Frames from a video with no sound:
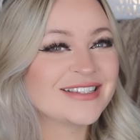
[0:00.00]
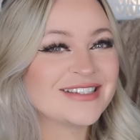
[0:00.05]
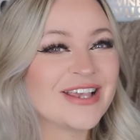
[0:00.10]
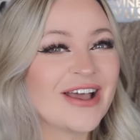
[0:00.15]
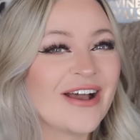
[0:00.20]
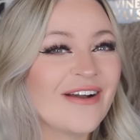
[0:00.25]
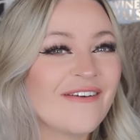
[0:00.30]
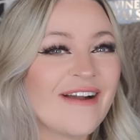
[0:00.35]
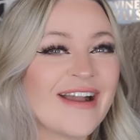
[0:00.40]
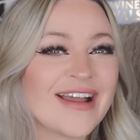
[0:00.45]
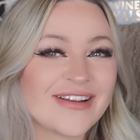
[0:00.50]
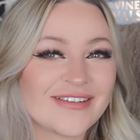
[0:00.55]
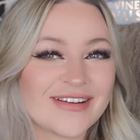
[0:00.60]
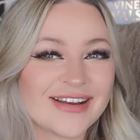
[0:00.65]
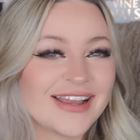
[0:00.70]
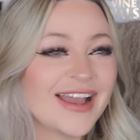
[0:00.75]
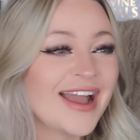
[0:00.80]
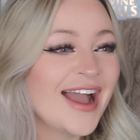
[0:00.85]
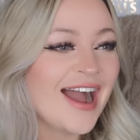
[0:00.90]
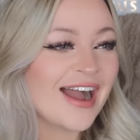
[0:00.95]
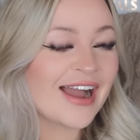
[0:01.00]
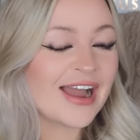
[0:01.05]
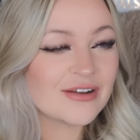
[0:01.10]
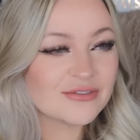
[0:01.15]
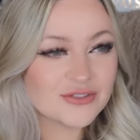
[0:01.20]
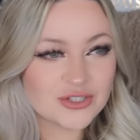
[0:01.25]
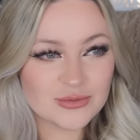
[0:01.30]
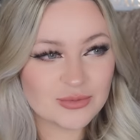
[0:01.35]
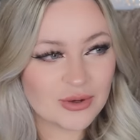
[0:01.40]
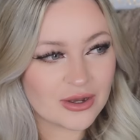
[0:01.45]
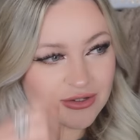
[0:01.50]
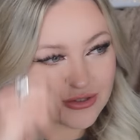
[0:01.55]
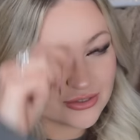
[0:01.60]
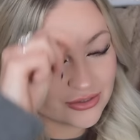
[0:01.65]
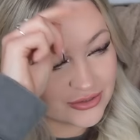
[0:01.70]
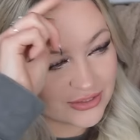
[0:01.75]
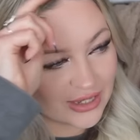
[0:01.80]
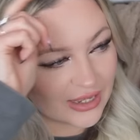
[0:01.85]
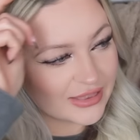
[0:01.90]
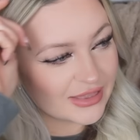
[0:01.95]
so anyway i have two
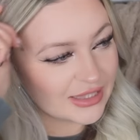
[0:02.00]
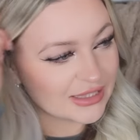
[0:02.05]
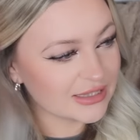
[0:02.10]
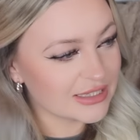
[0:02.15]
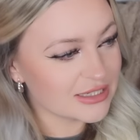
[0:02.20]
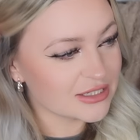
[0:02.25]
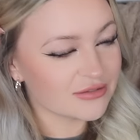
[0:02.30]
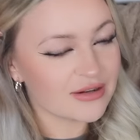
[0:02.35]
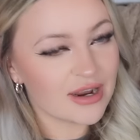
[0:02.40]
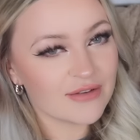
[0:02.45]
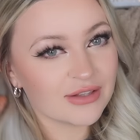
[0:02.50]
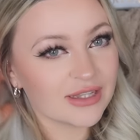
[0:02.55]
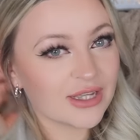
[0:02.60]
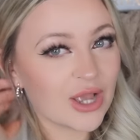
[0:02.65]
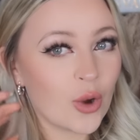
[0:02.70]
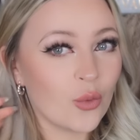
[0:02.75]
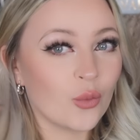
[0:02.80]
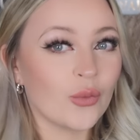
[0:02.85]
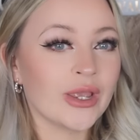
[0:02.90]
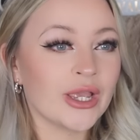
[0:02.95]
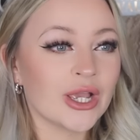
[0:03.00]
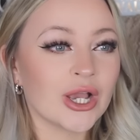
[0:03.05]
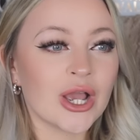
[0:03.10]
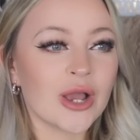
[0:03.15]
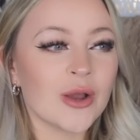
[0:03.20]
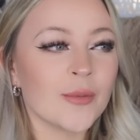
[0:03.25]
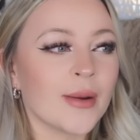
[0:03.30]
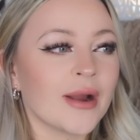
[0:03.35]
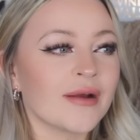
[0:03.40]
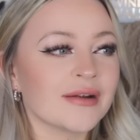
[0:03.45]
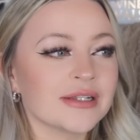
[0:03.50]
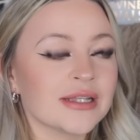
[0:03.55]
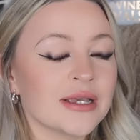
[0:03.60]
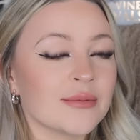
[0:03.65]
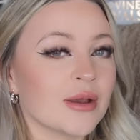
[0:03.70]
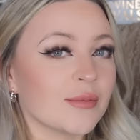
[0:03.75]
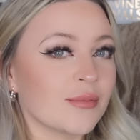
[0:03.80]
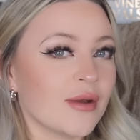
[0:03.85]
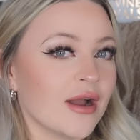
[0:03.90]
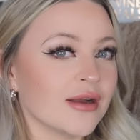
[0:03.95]
parcels i think these arrived like a week ago apparently at
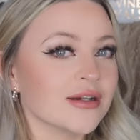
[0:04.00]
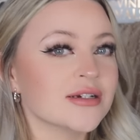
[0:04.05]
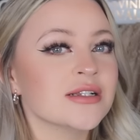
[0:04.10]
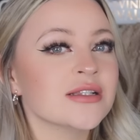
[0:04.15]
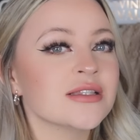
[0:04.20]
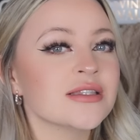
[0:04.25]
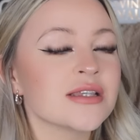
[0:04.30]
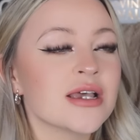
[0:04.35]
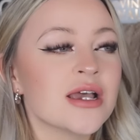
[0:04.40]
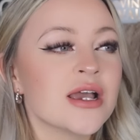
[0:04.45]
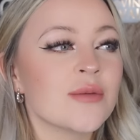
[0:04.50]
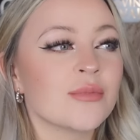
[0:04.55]
my parents